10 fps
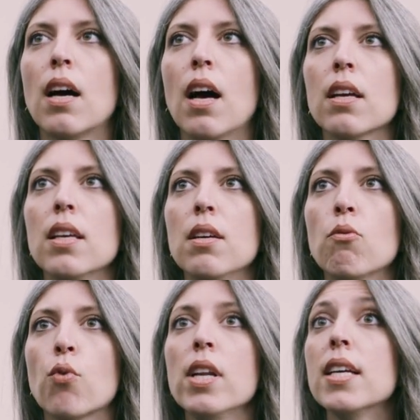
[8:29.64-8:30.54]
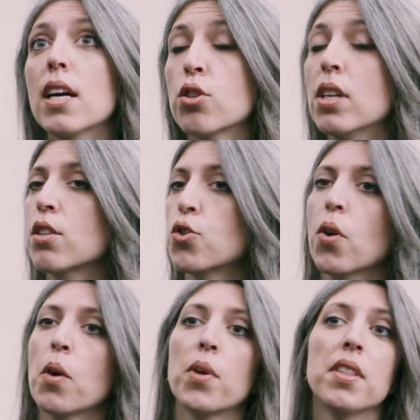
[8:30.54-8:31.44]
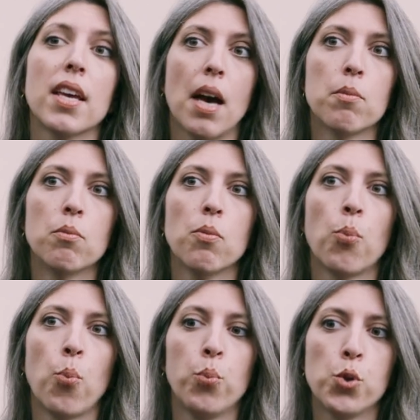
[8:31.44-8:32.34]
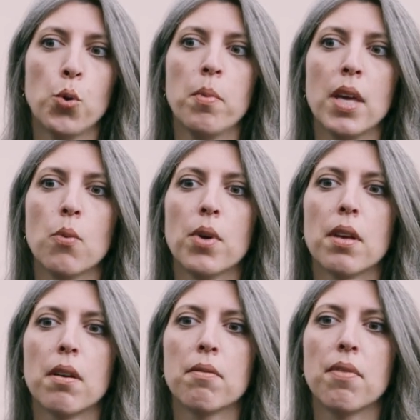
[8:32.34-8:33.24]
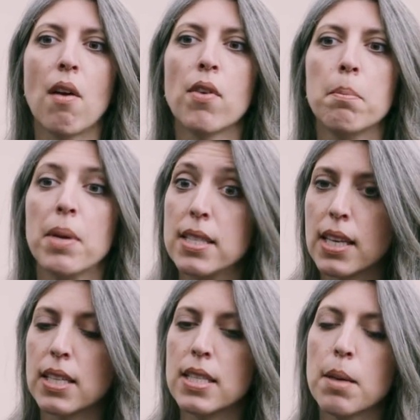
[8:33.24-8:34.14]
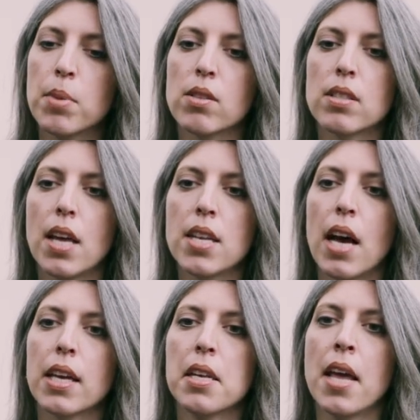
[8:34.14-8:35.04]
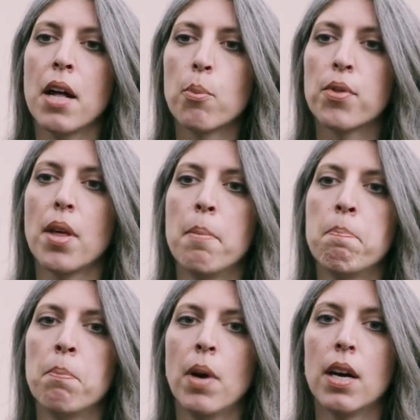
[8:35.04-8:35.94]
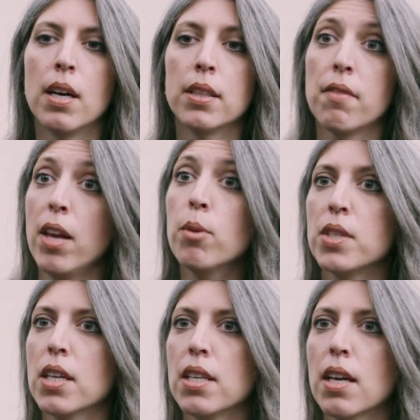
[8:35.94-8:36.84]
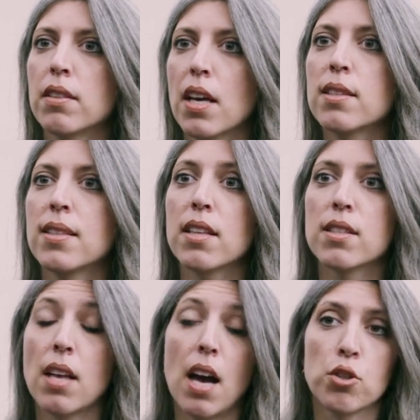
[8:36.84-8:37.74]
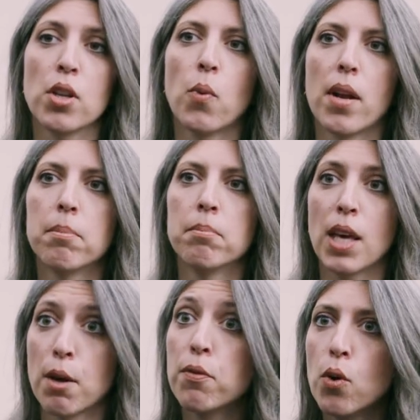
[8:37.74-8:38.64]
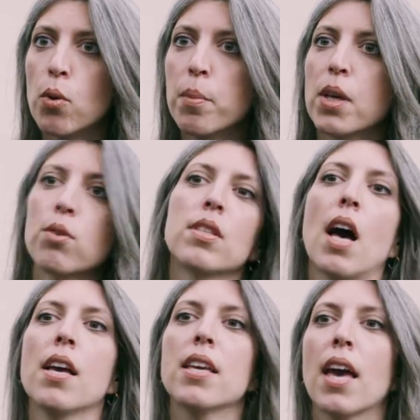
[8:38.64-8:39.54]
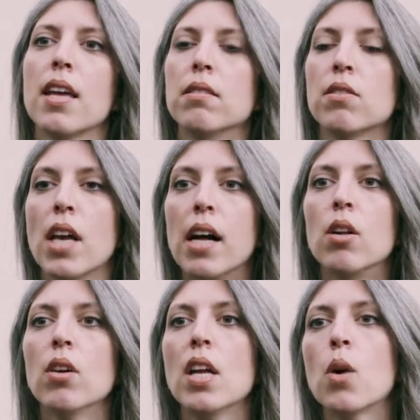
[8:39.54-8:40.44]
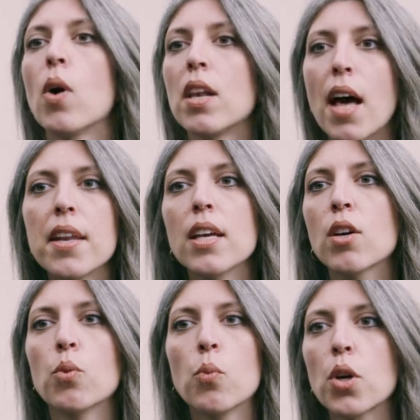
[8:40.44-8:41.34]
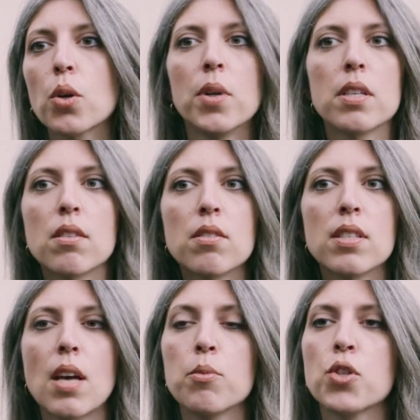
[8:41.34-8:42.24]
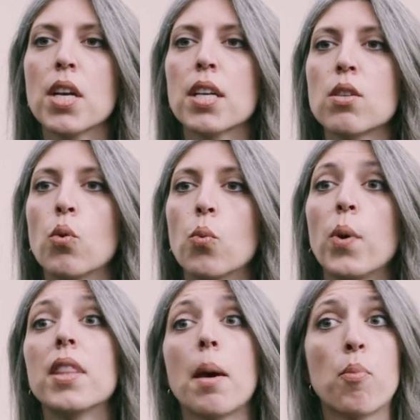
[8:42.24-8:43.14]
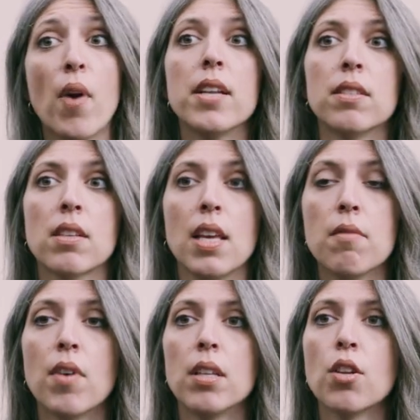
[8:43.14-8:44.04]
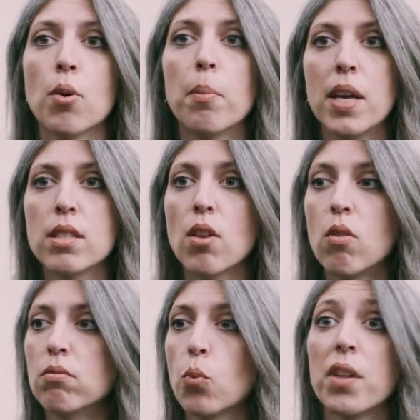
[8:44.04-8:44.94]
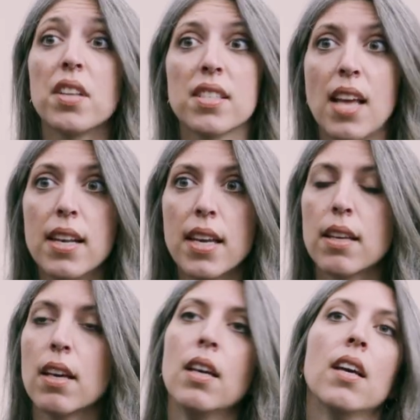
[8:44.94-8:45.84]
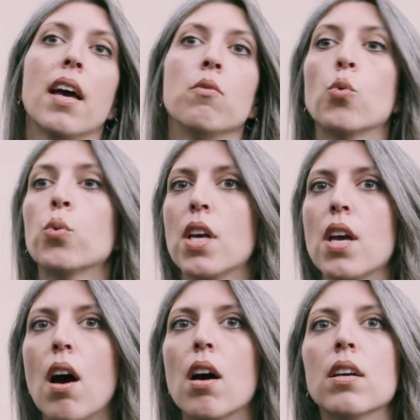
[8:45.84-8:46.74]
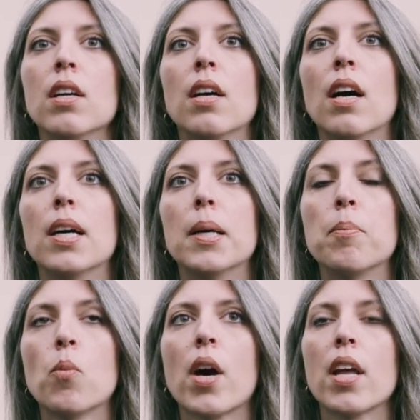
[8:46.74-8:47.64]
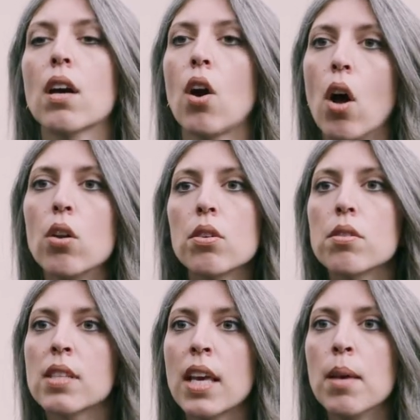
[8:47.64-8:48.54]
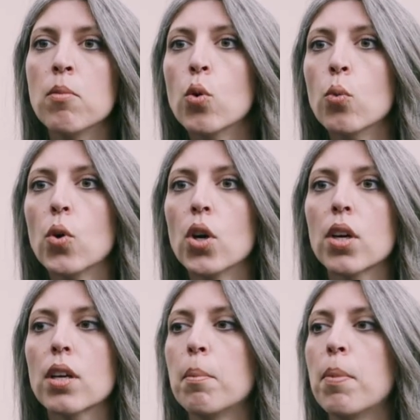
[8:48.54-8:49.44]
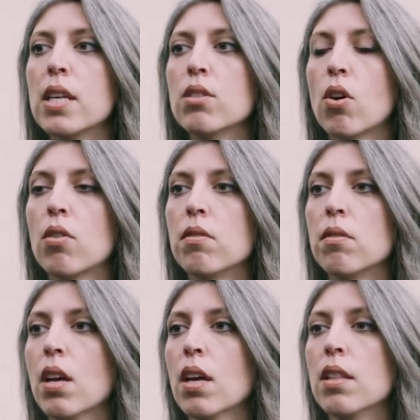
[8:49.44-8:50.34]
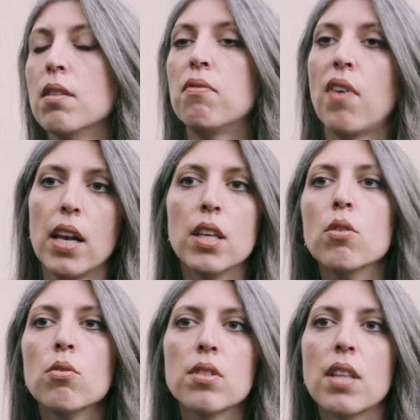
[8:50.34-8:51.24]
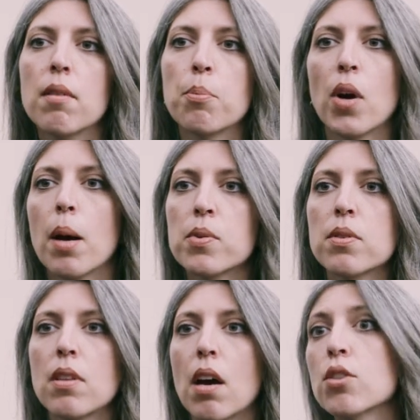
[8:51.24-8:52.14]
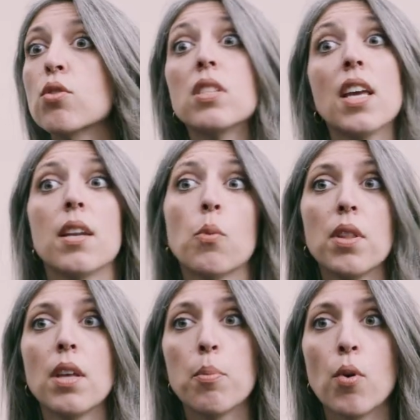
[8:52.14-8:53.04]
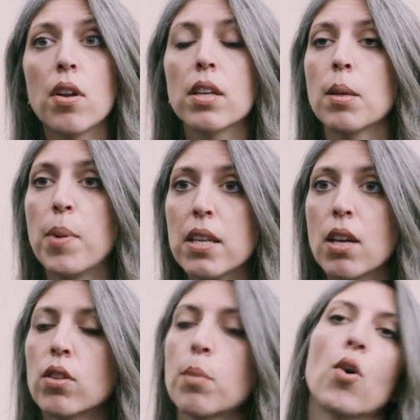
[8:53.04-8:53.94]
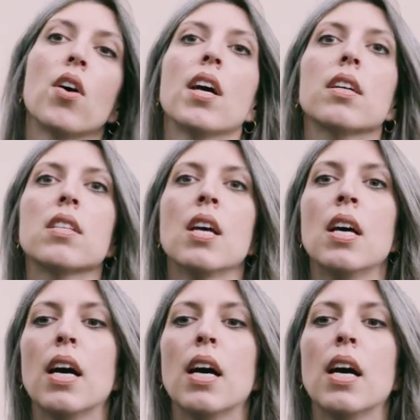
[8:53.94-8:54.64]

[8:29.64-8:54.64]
I really actually enjoy when they come to me with a very basic idea, because then I can help them develop the idea, and that's actually what I'm here for, because I can tell what lighting could work with a certain subject, or with their brand even, you know, based on what they're selling and who they are. What kind of color scheme could work based on the values that perhaps are associated with their product, depending on the product.